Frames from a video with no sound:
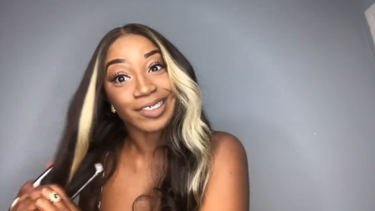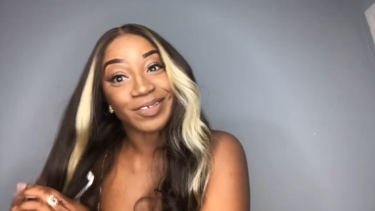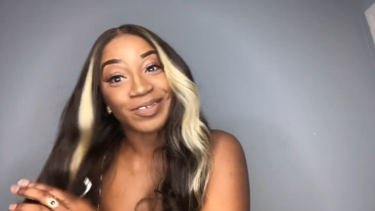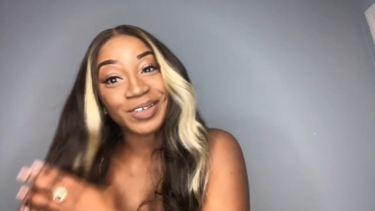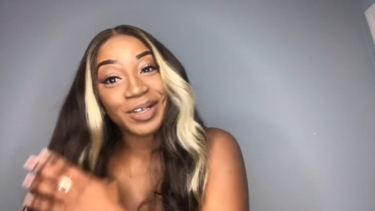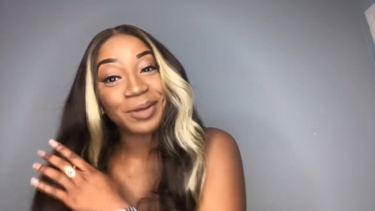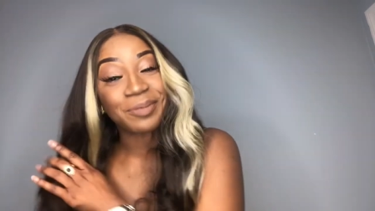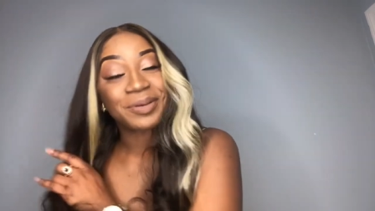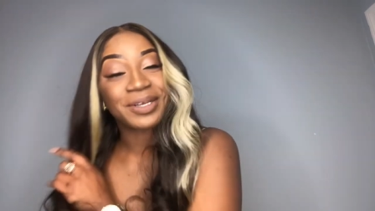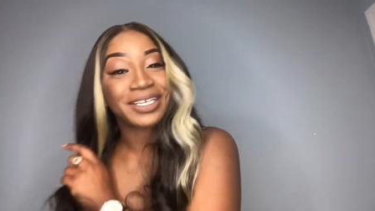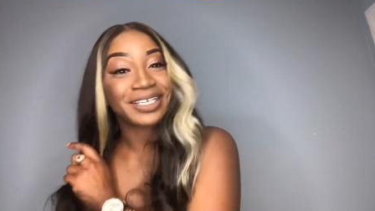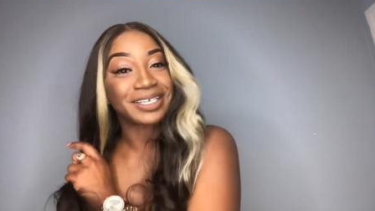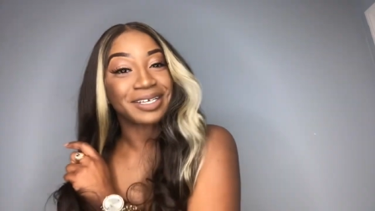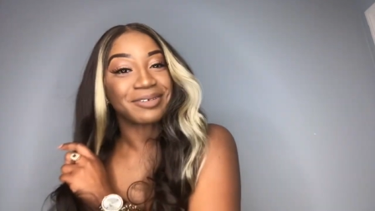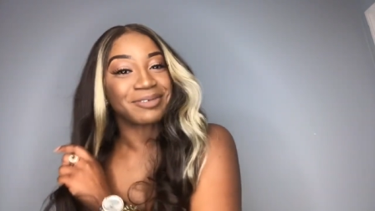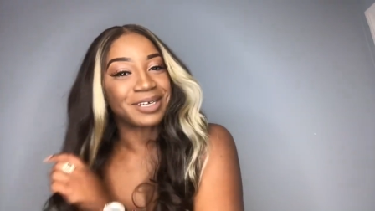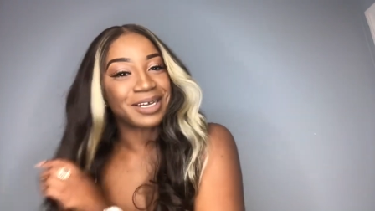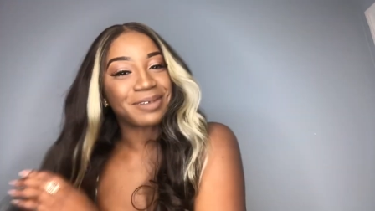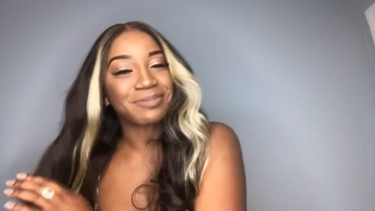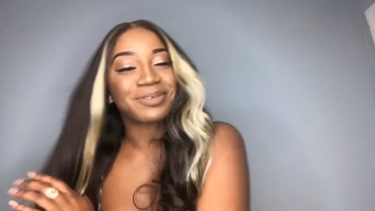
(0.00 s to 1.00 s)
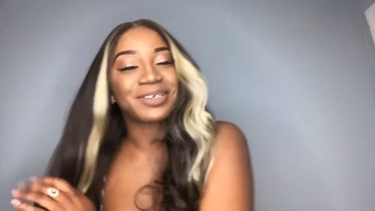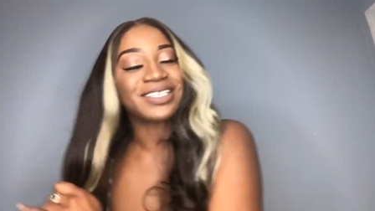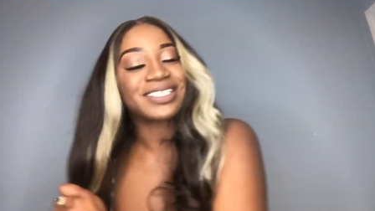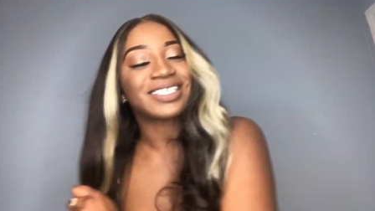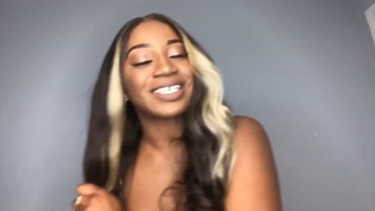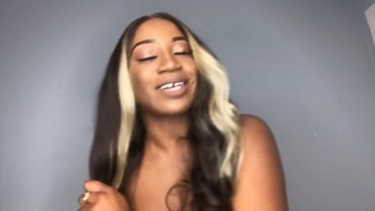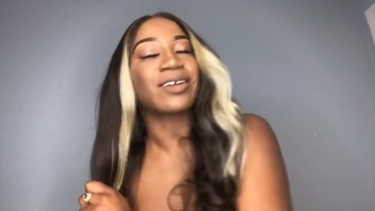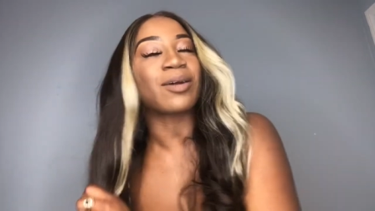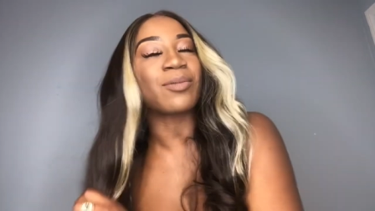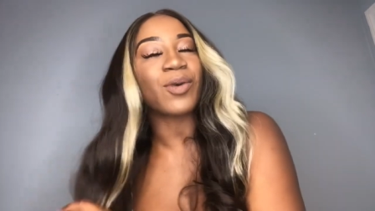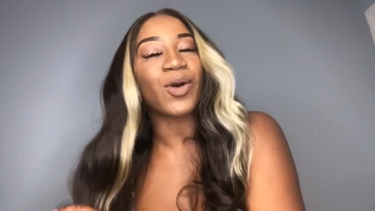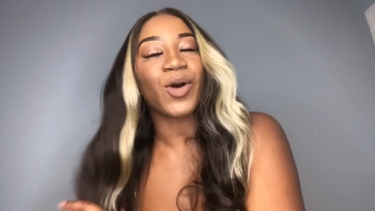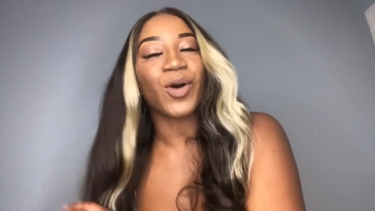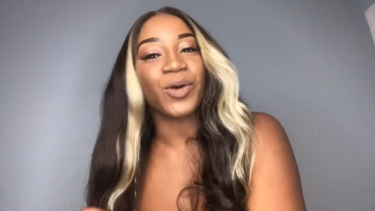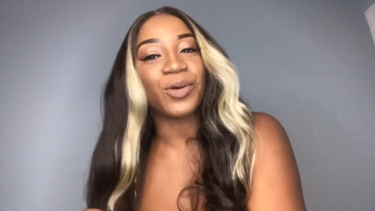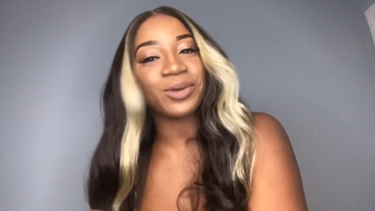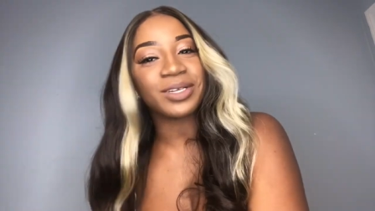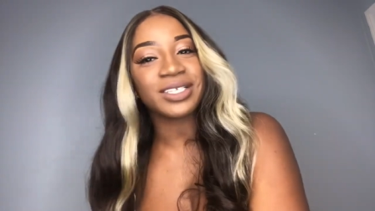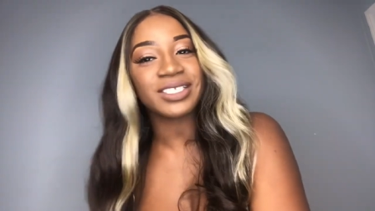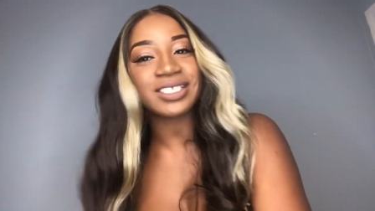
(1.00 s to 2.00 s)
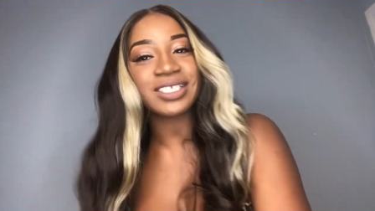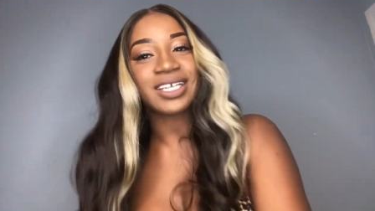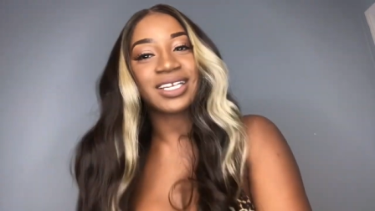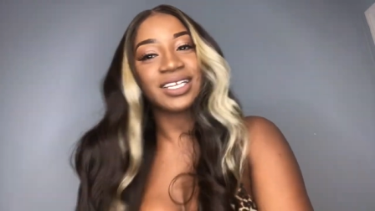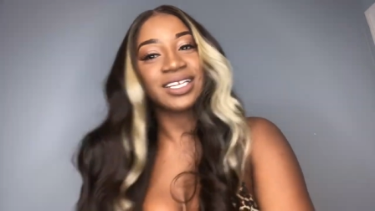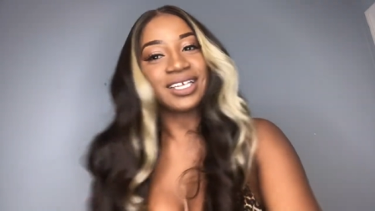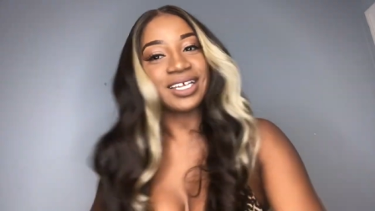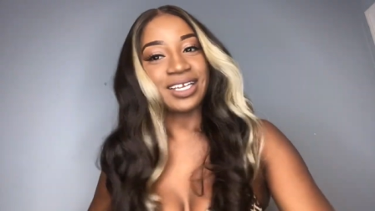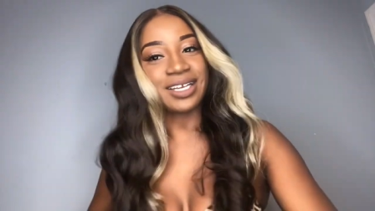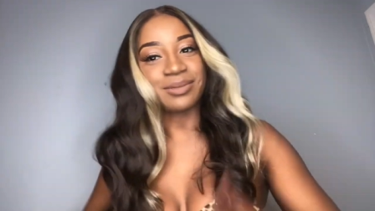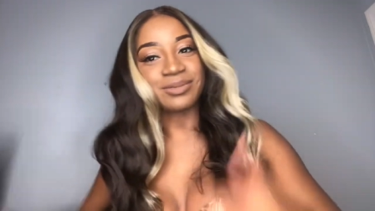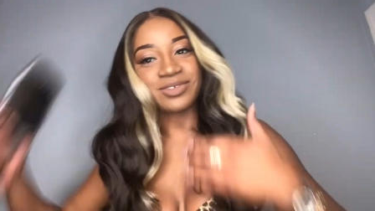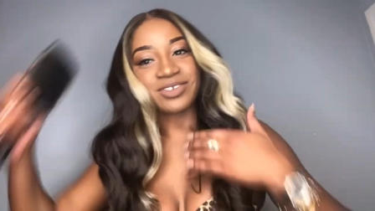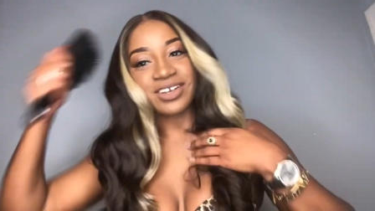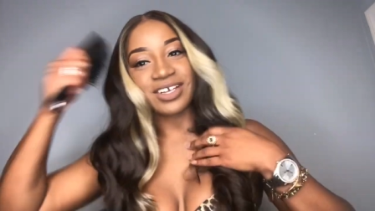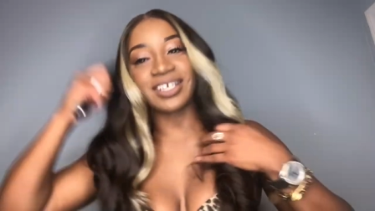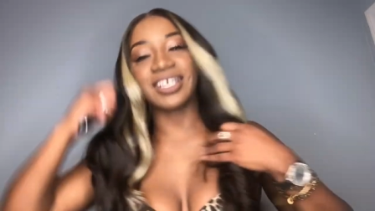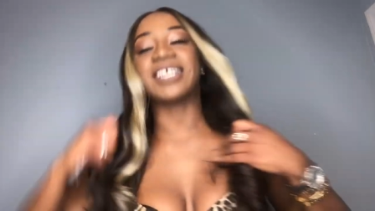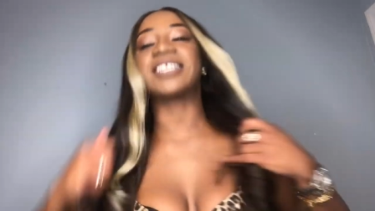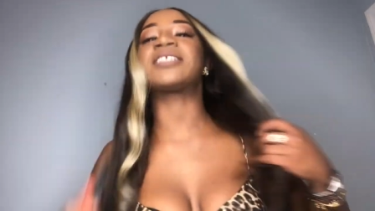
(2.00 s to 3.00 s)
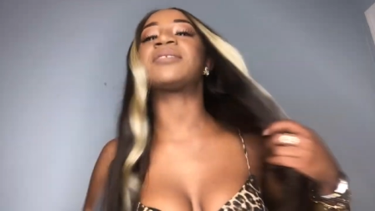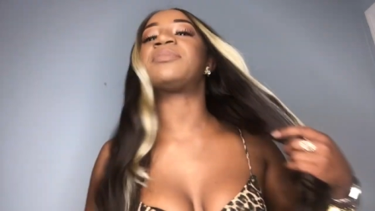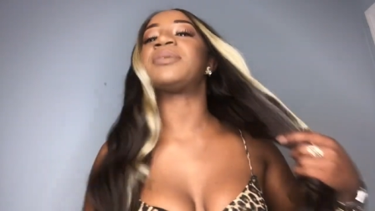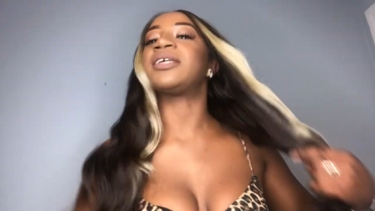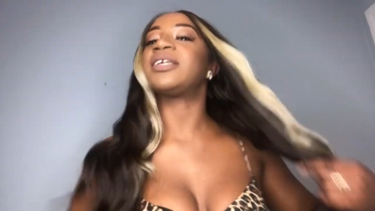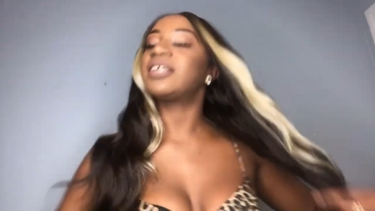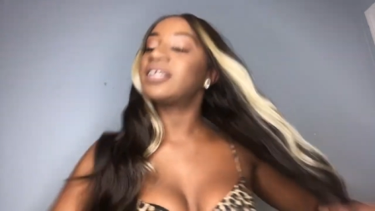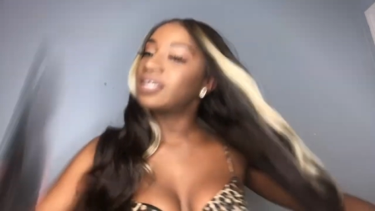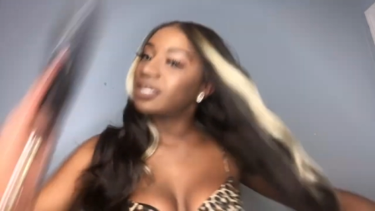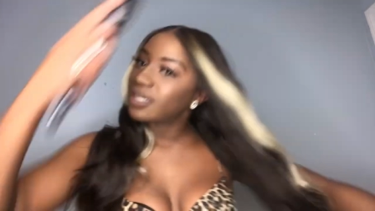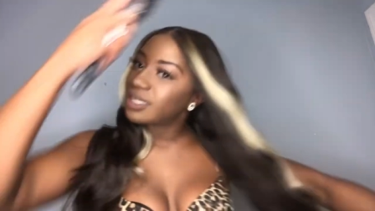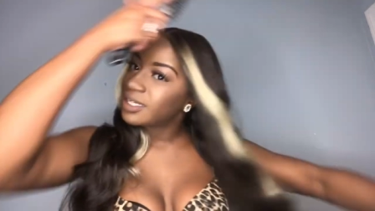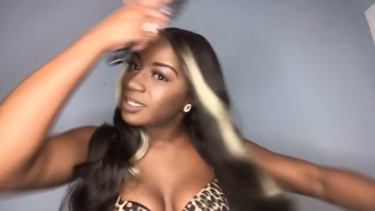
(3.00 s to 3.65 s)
If y'all picking up what I'm putting down, I'm always late and I'm trying not to be